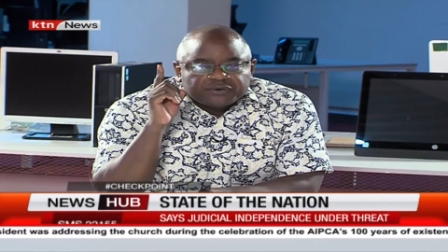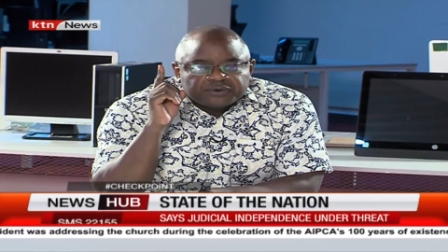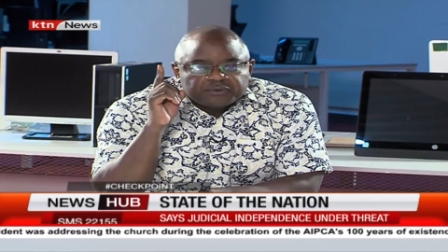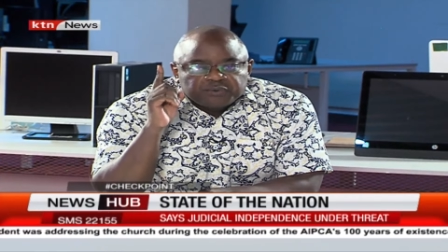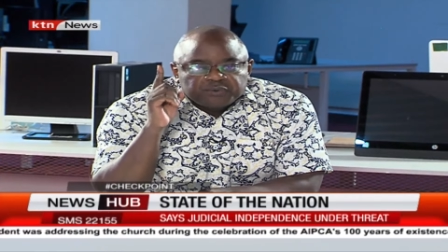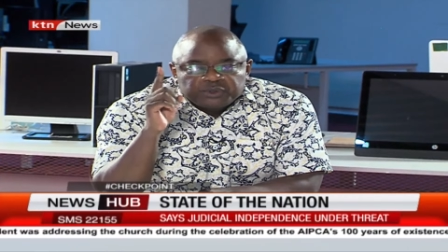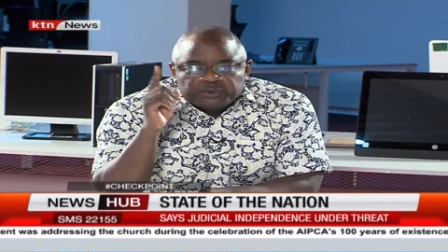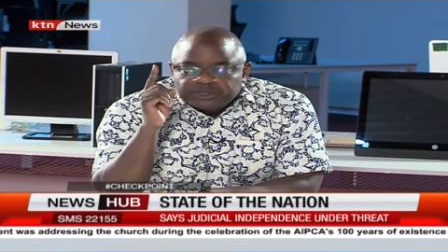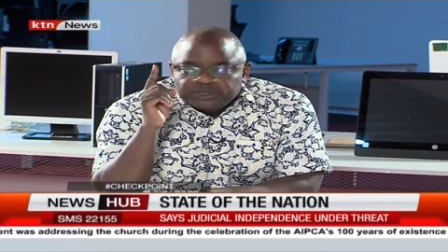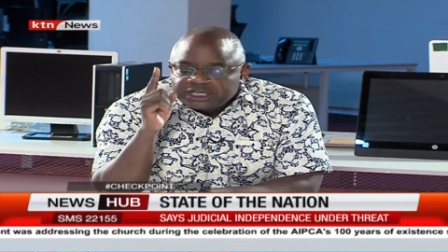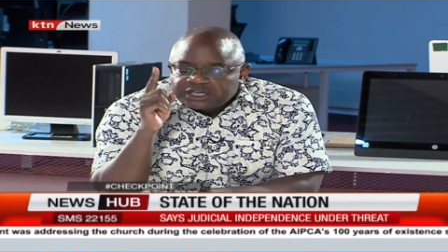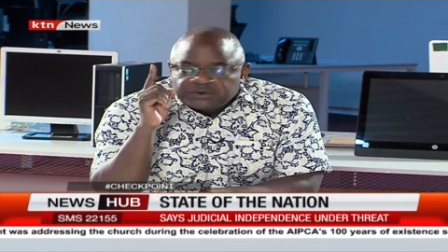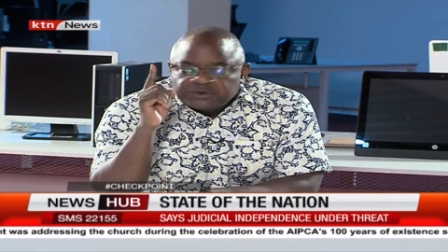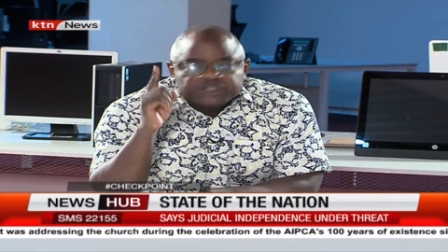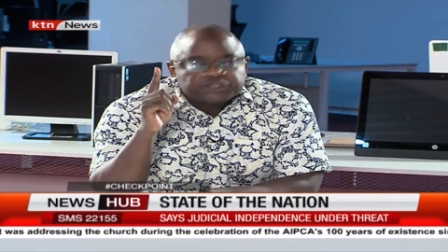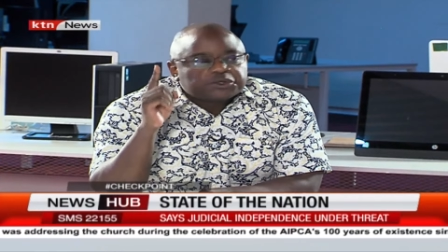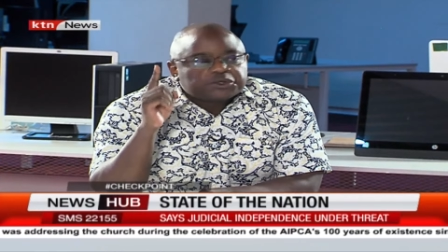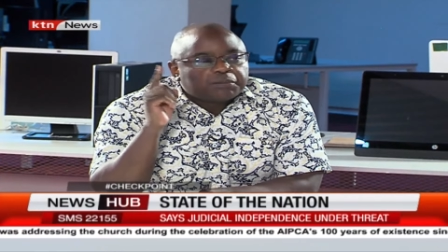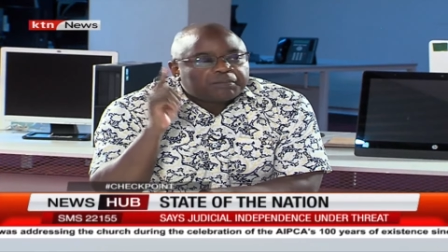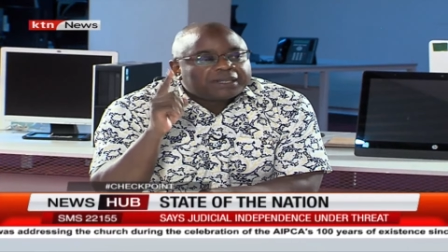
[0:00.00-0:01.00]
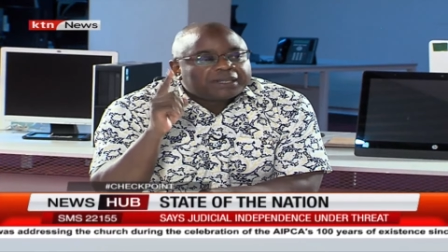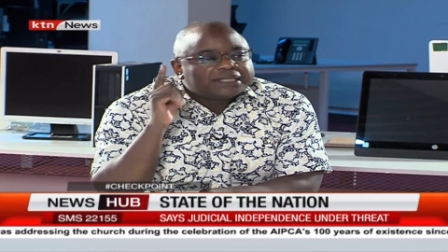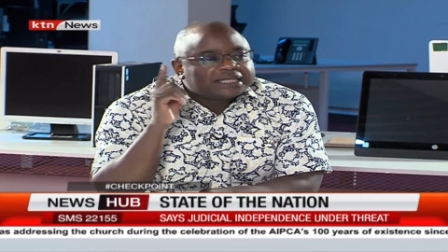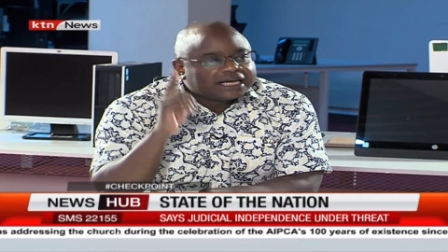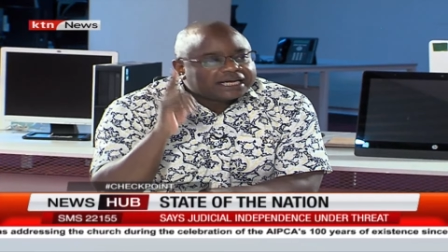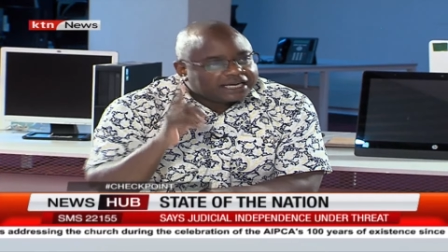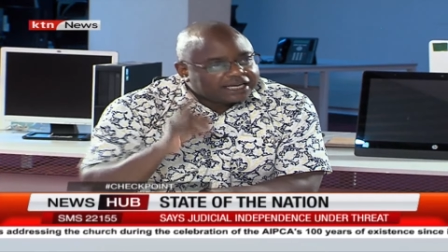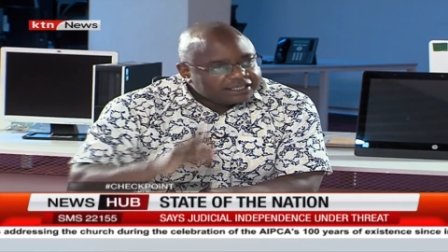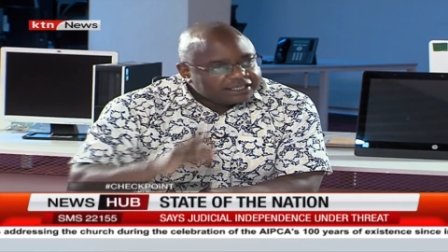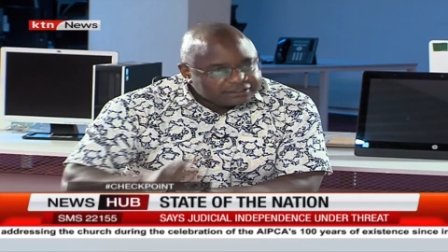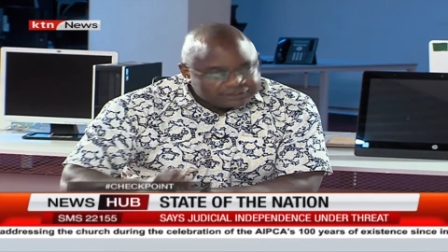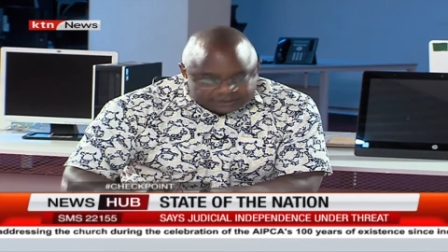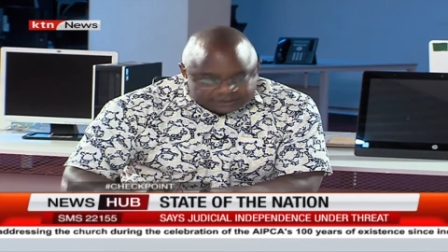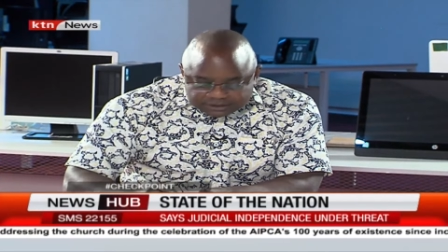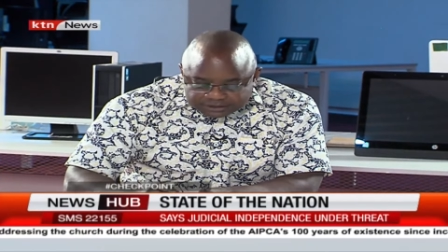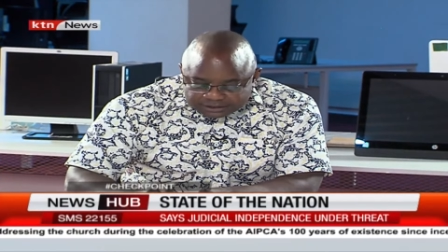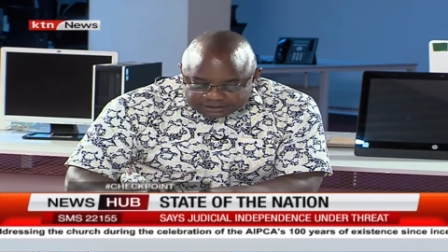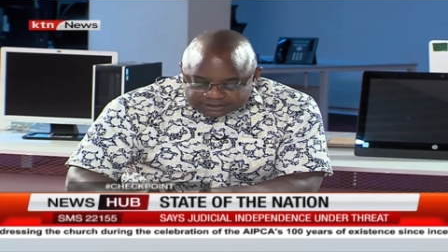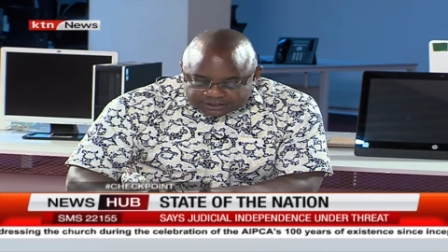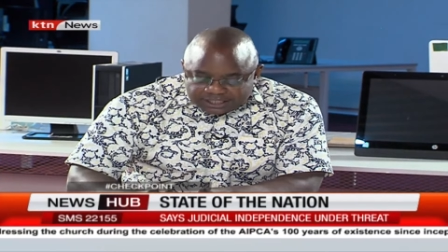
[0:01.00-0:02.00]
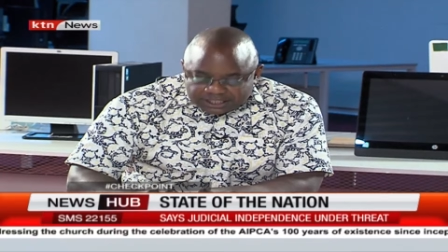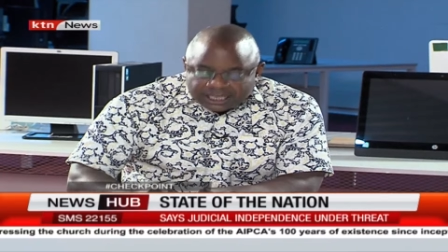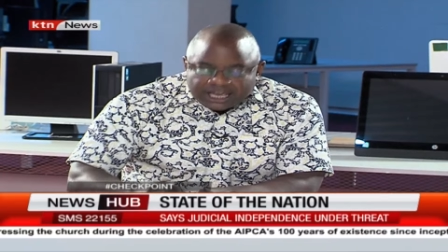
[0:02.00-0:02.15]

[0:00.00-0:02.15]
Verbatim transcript: we do the critical path analysis, okay.